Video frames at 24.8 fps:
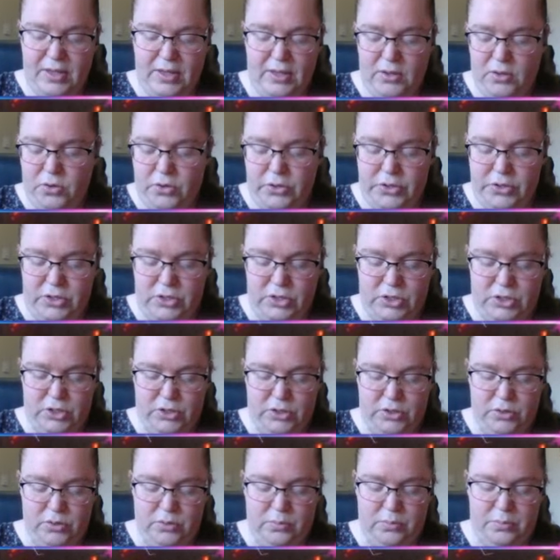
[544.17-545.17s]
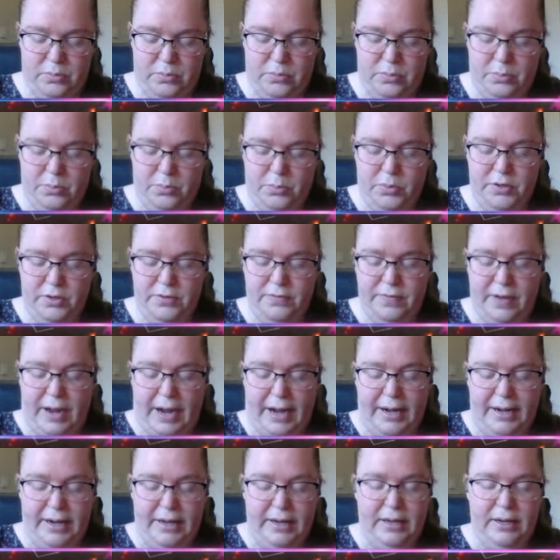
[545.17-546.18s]
it couldn't do,
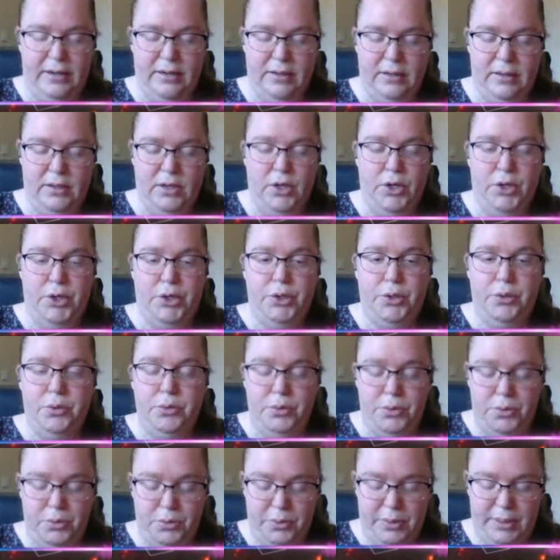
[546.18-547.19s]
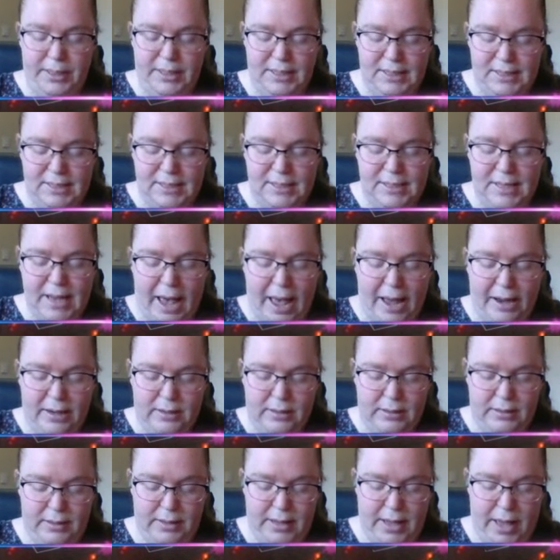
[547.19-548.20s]
provided you knew
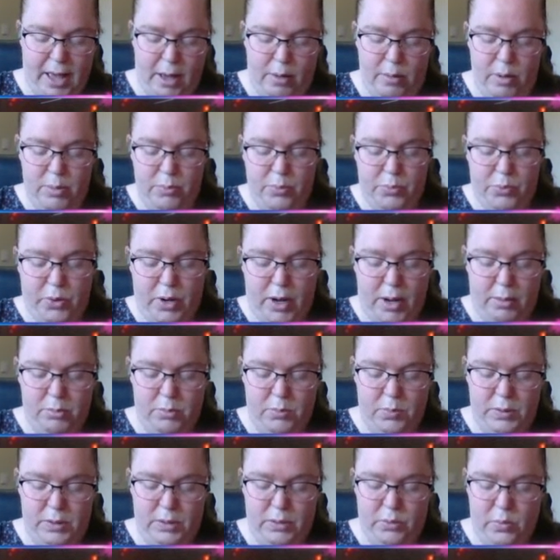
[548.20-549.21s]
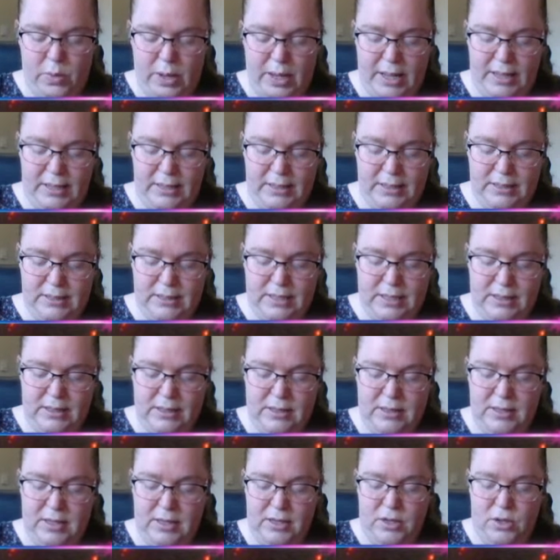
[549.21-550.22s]
exactly how improbable it was that the
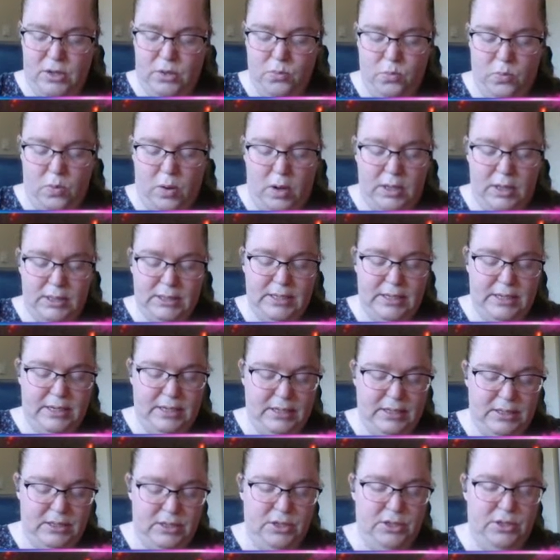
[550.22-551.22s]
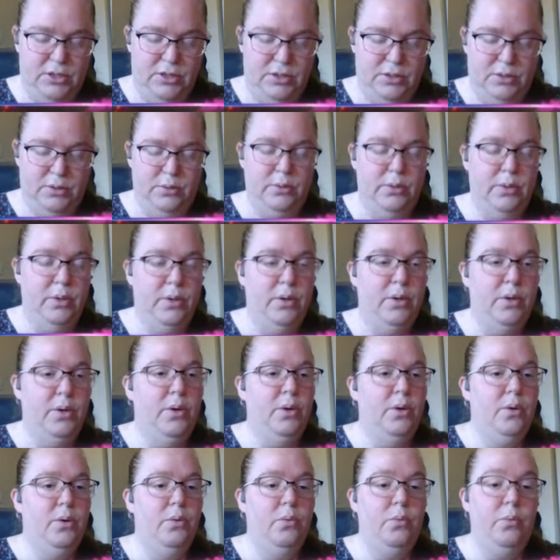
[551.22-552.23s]
thing you wanted it to do
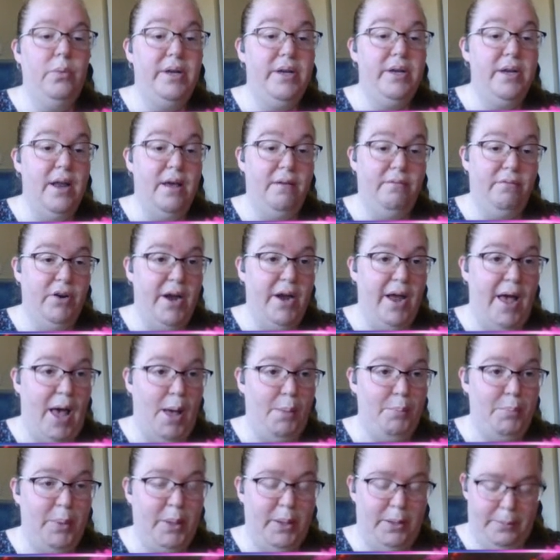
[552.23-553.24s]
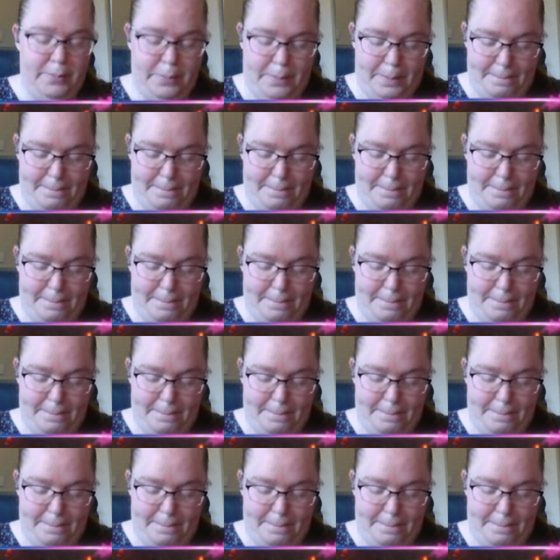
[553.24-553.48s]
would never happen.